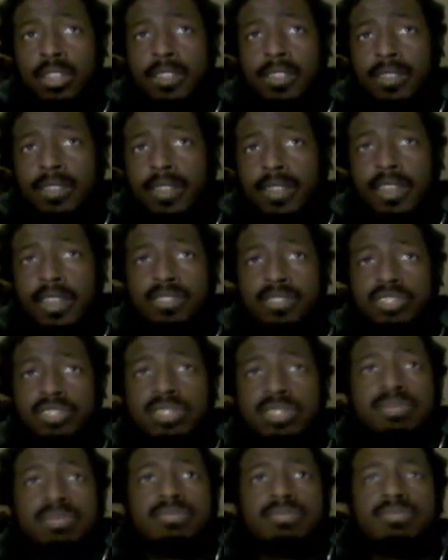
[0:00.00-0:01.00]
Like,
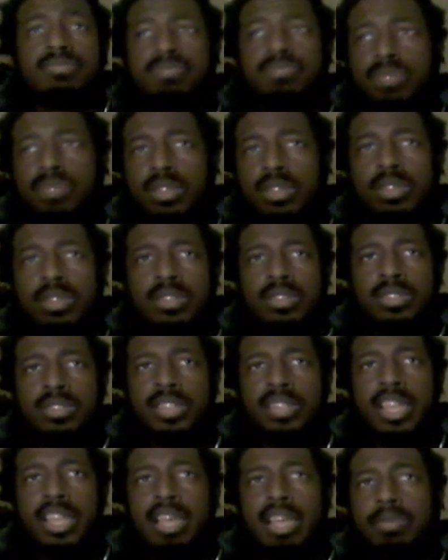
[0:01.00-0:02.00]
just
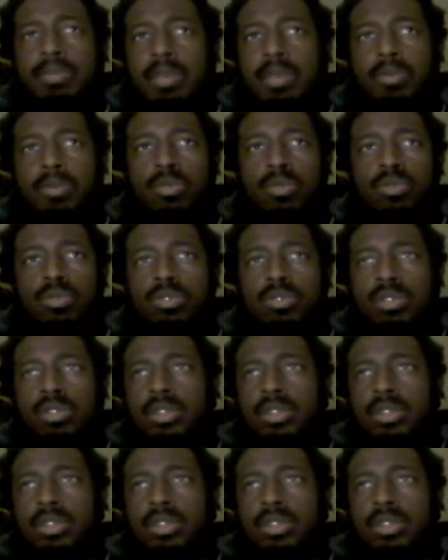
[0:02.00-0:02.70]
today, people were